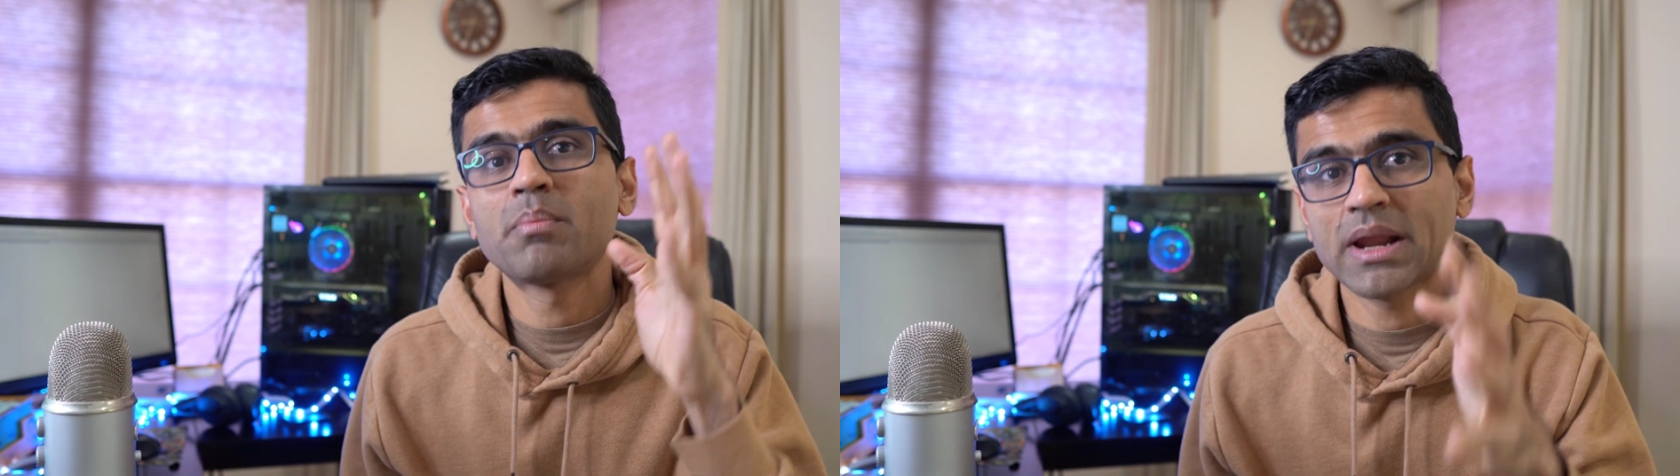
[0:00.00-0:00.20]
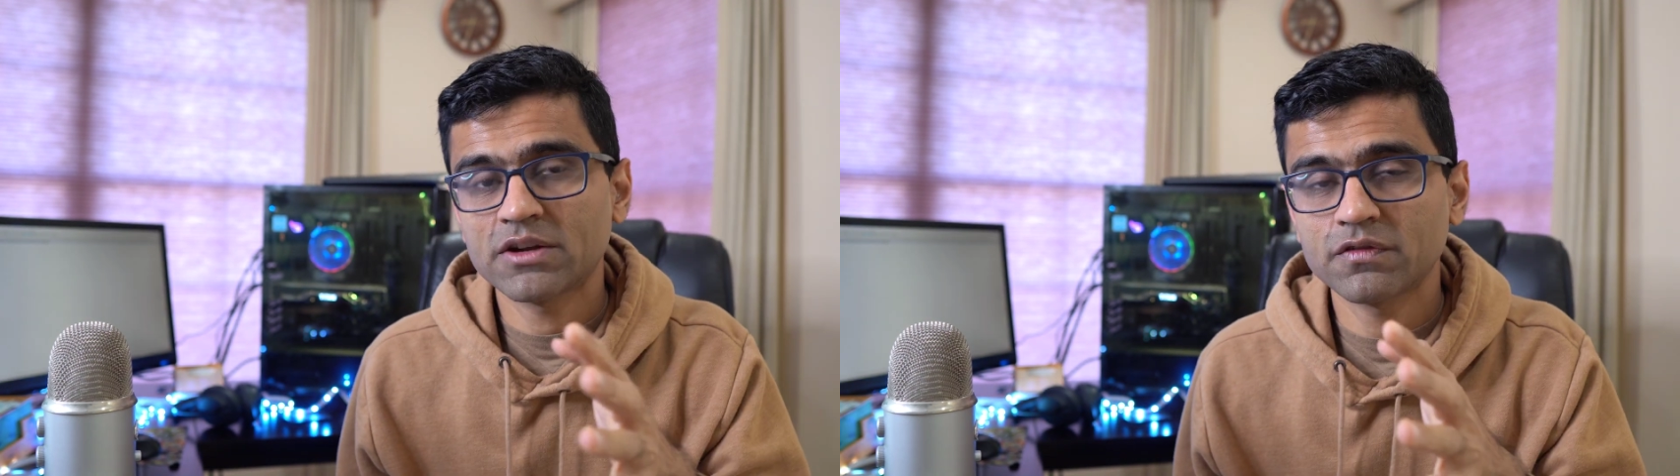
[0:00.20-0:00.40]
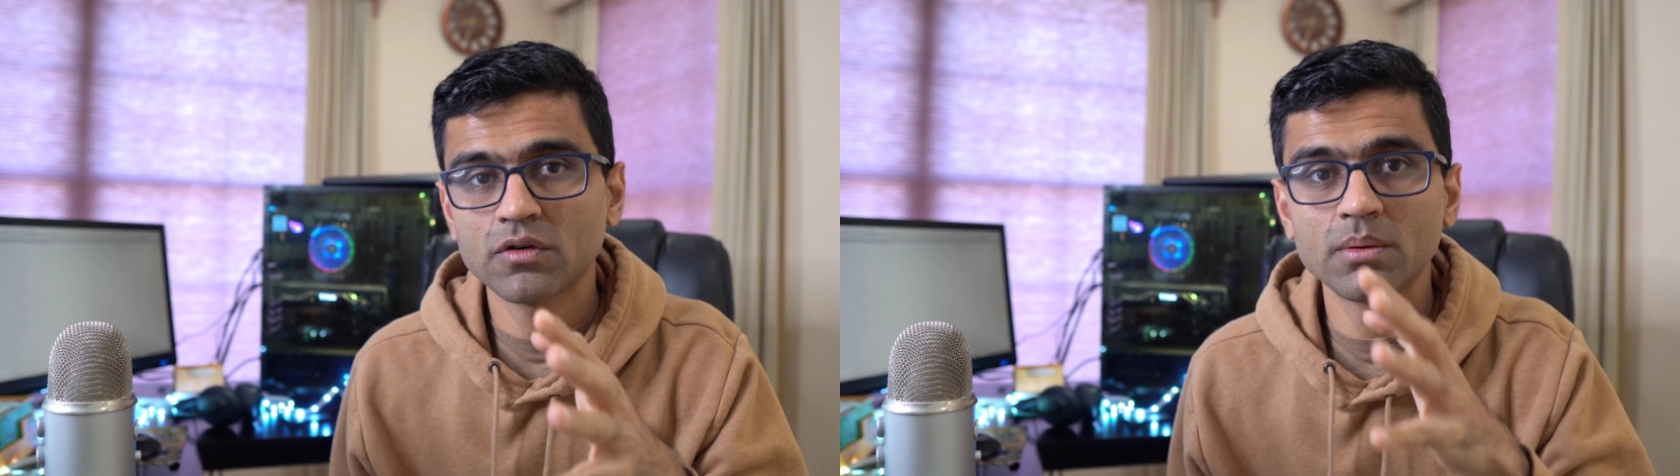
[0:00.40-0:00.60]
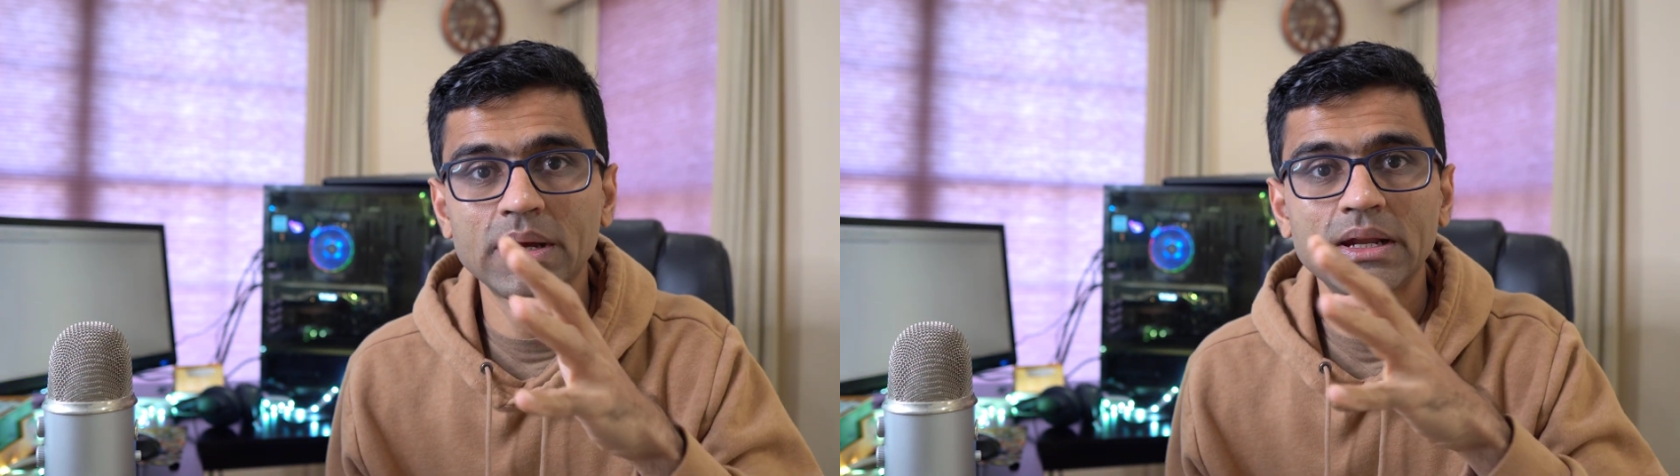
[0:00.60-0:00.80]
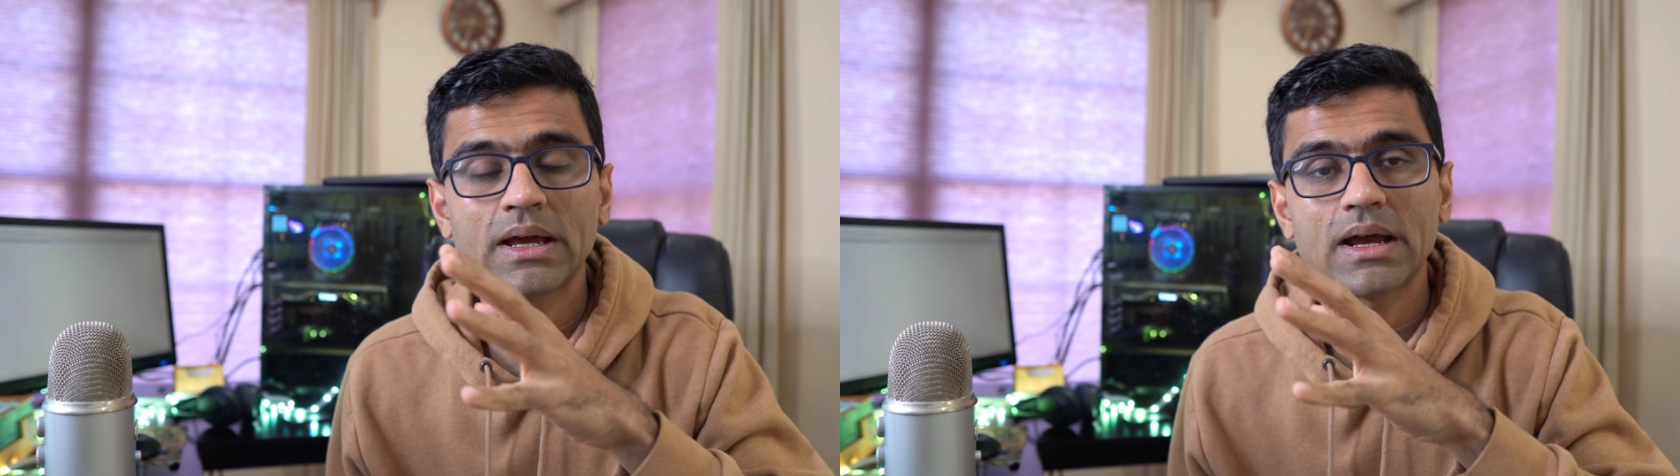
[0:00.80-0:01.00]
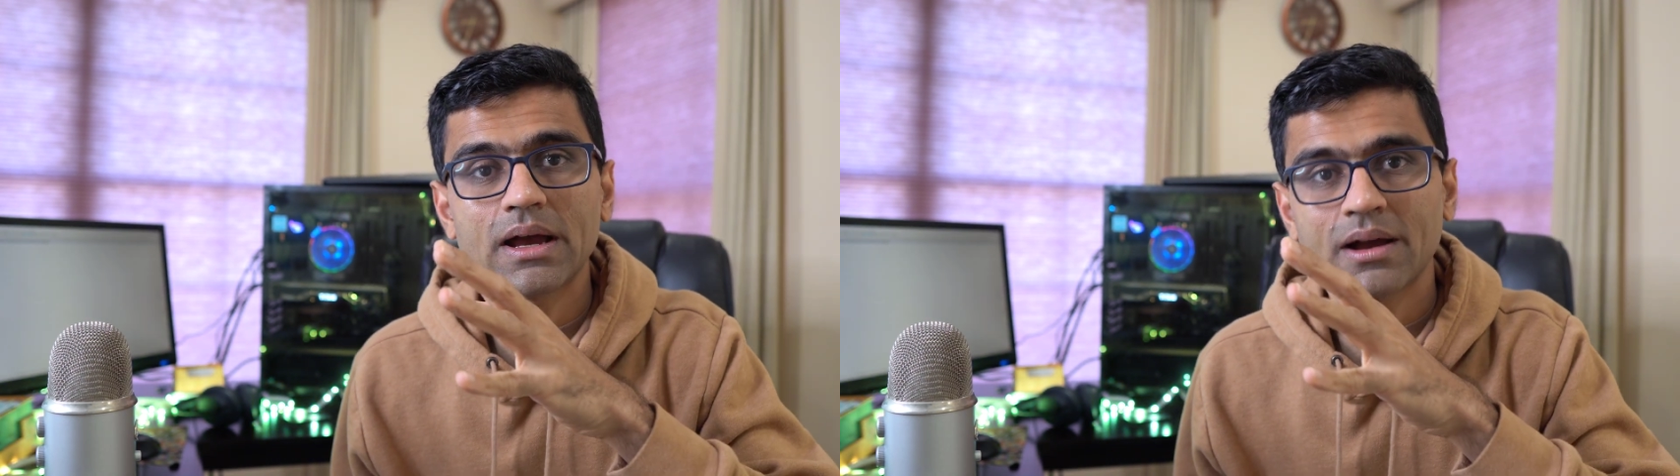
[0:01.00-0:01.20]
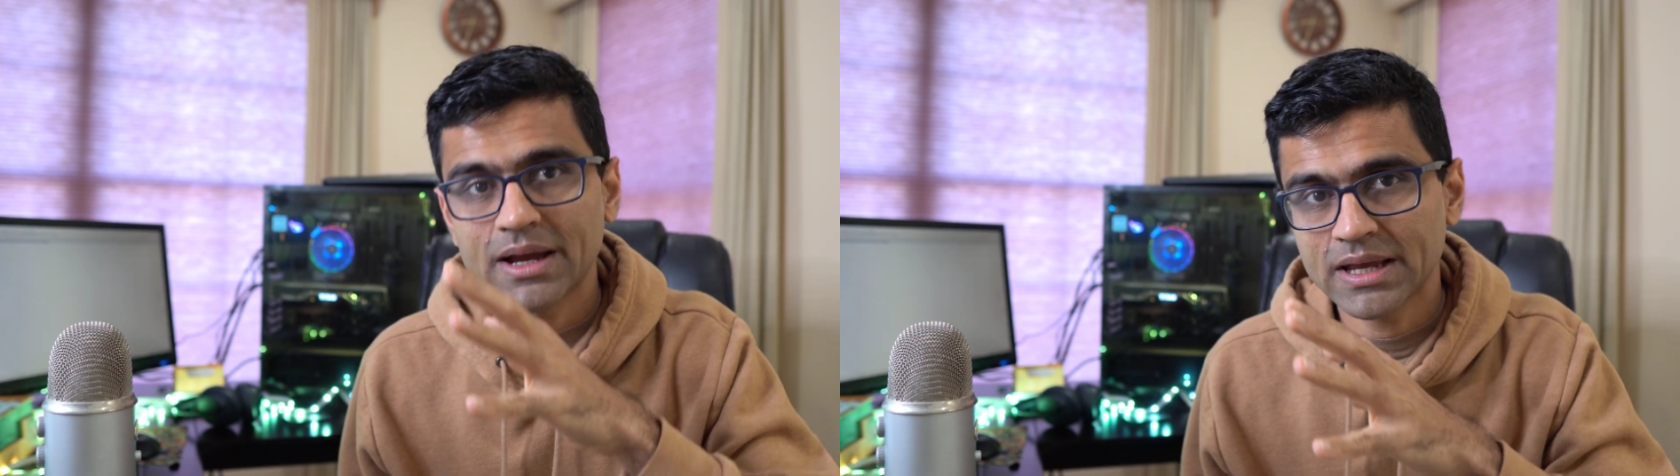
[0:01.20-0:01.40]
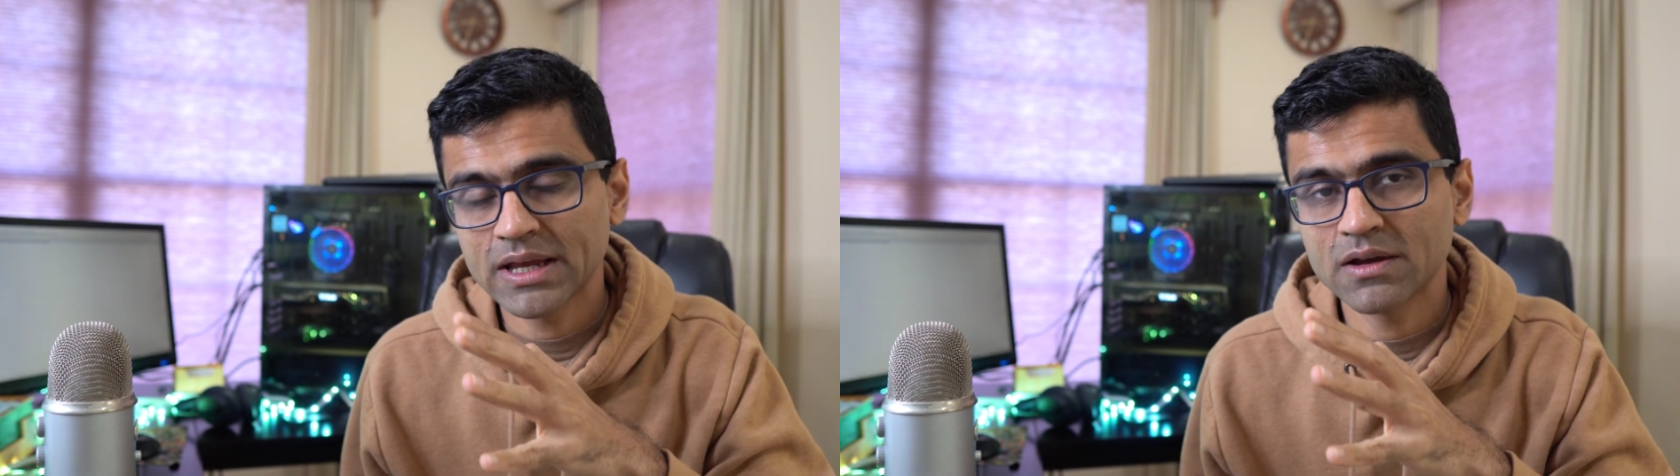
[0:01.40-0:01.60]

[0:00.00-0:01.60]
platform and i